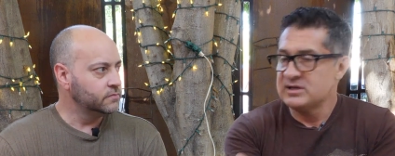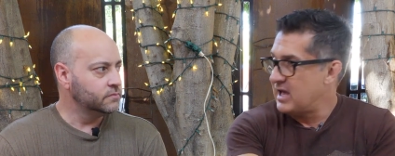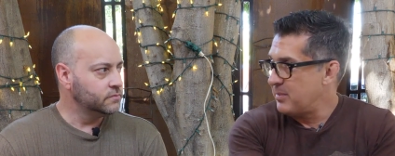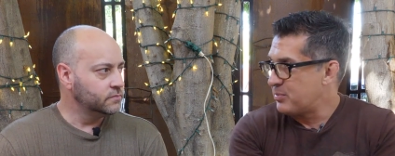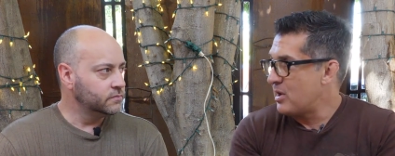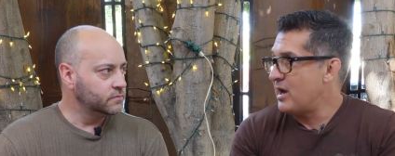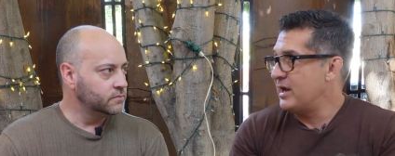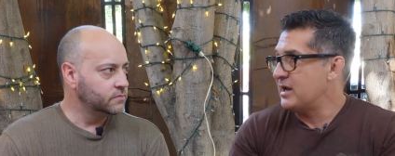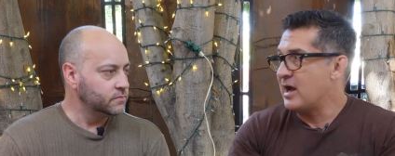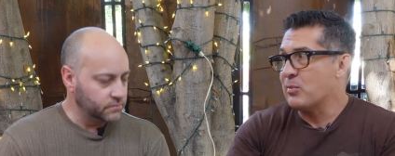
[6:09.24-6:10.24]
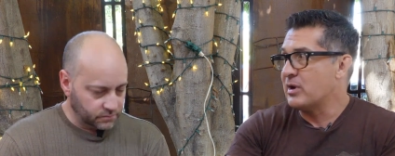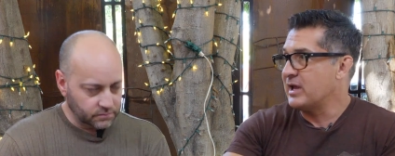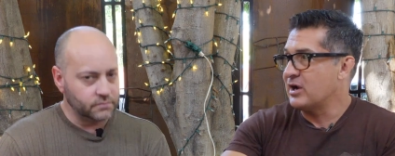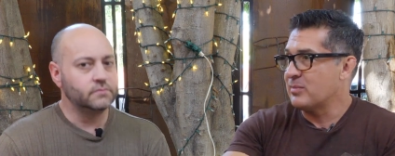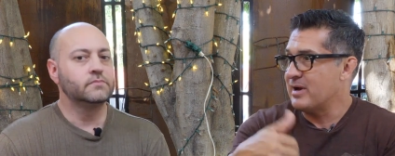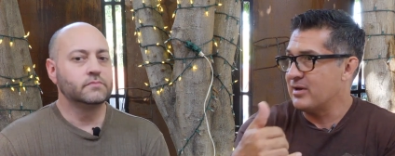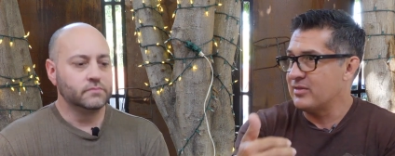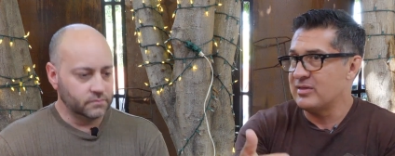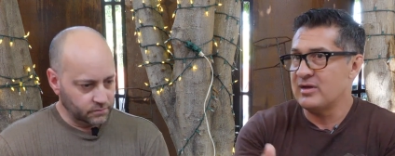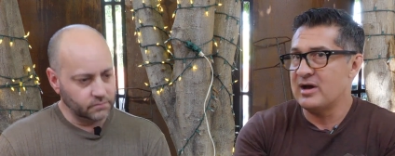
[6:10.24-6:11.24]
Speaker 1: gay pride. I mm-hmm. want to hear
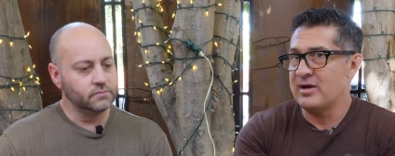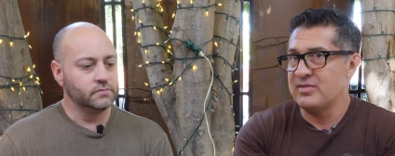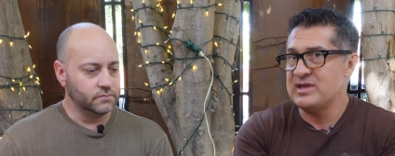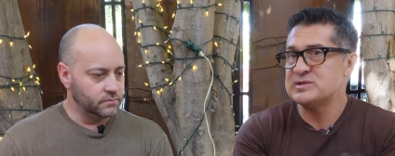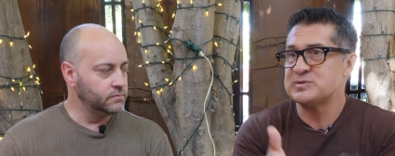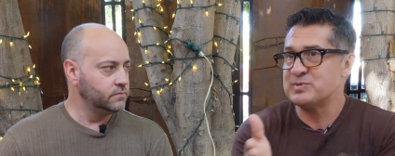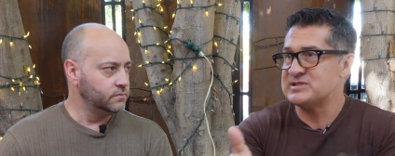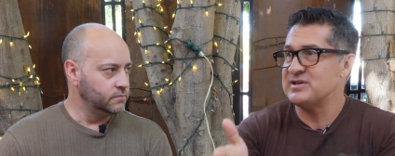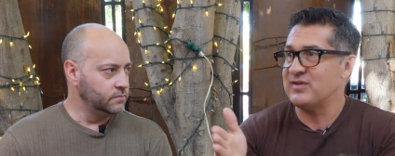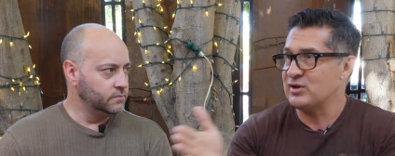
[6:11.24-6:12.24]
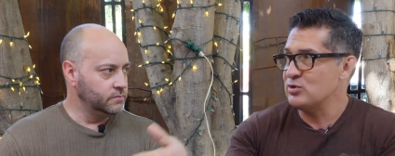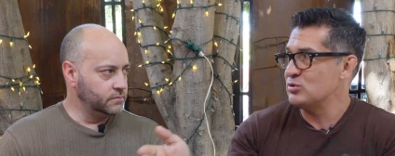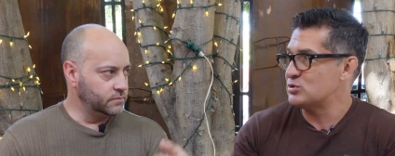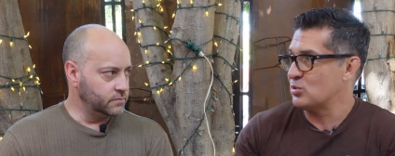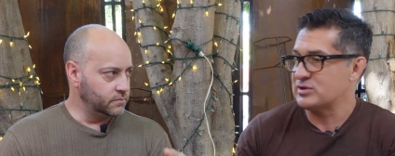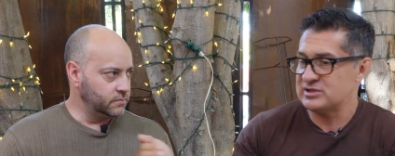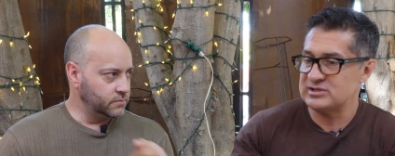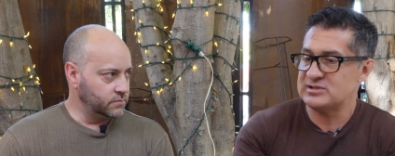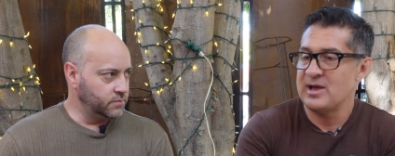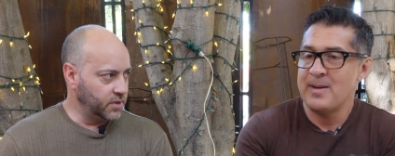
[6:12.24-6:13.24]
about uh, these specific news
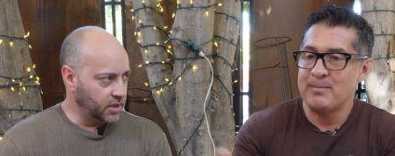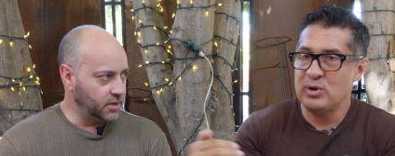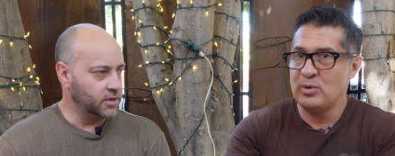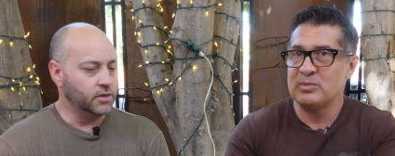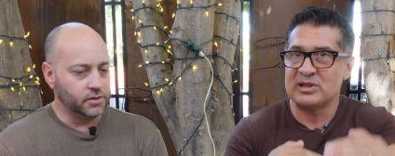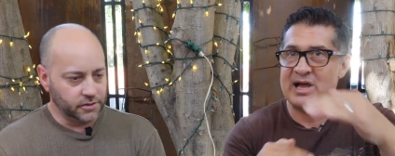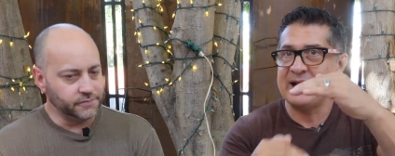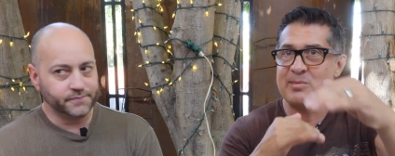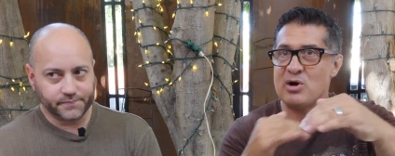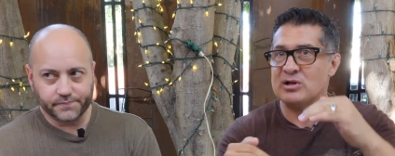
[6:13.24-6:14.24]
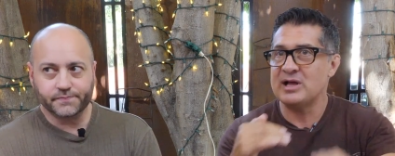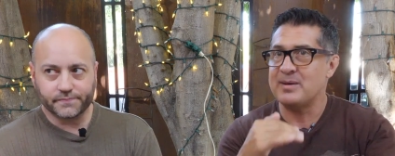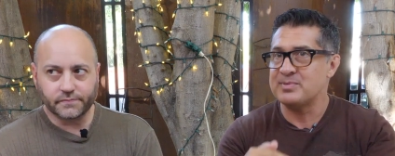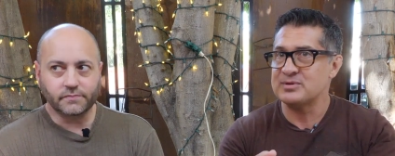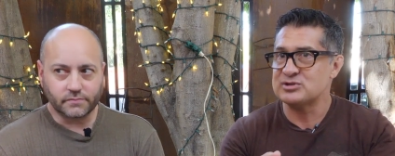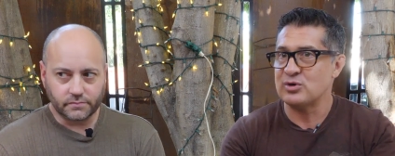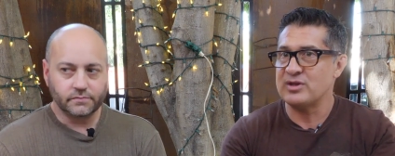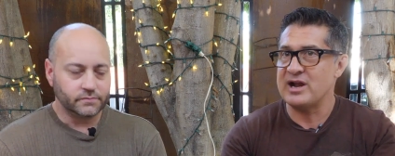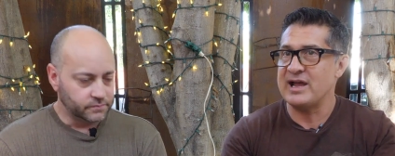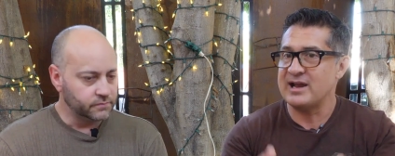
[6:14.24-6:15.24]
sources. Political. Boom, line them all up so
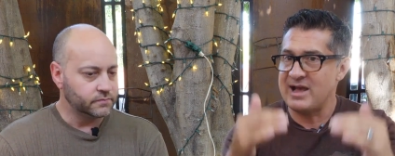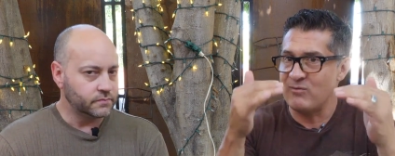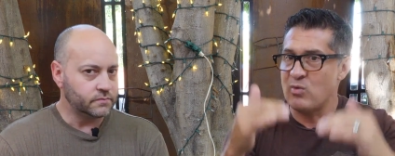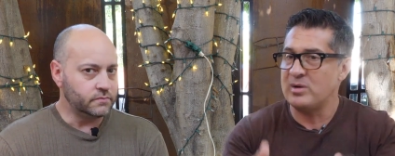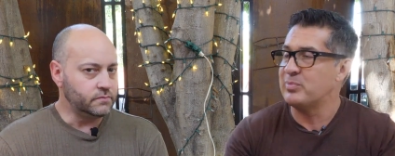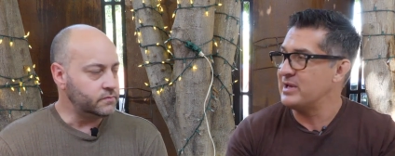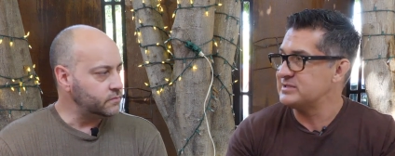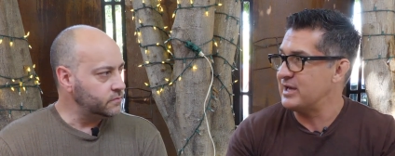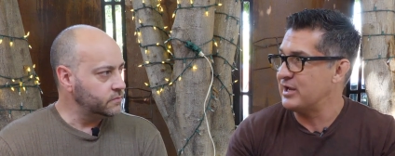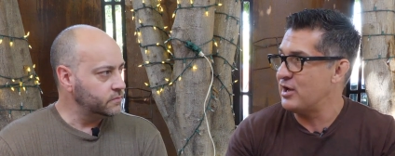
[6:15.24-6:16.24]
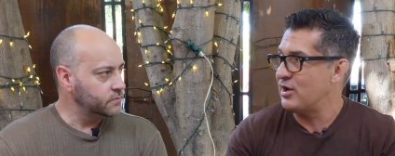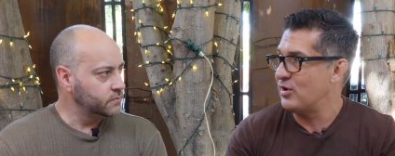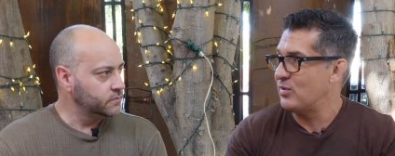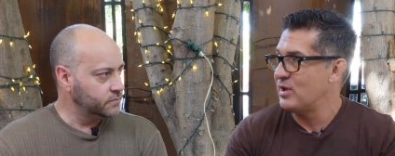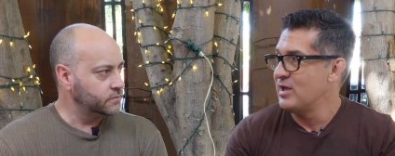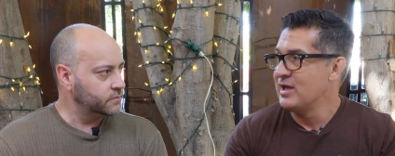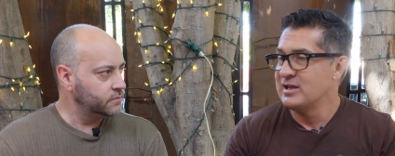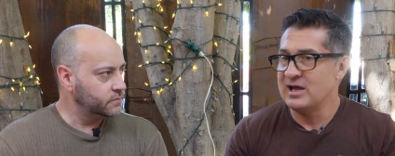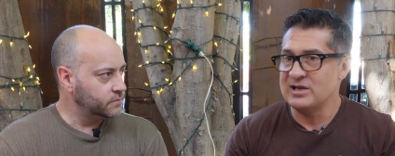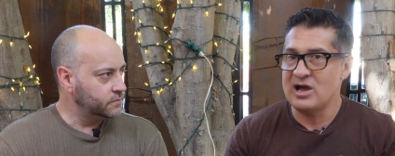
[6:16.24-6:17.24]
that I can have one place I go mm-hmm.
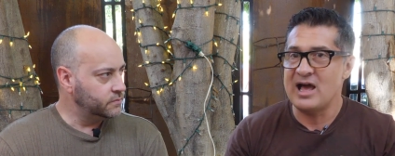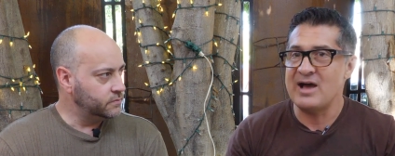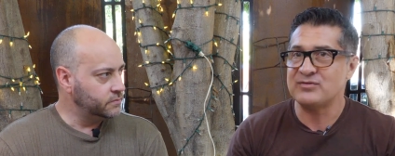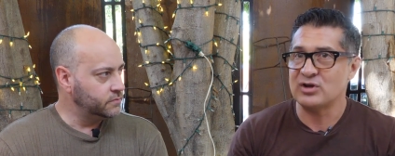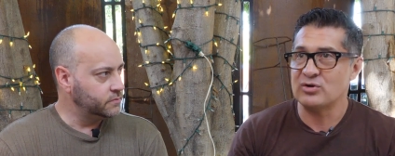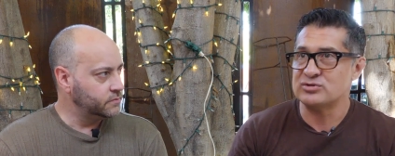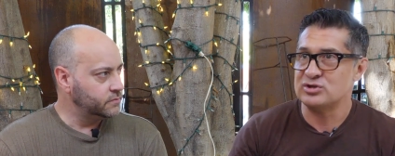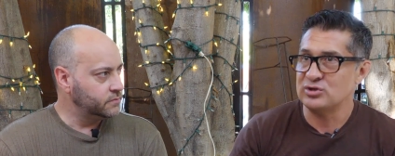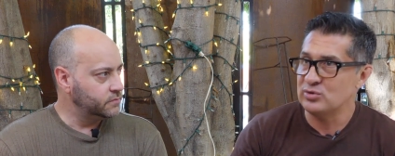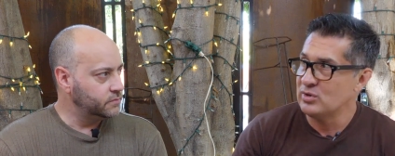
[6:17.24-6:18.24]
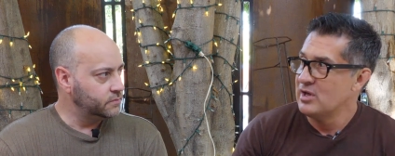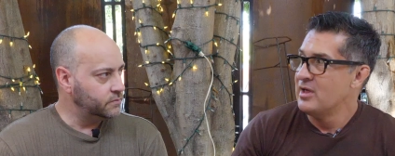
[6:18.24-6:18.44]
and not have to go to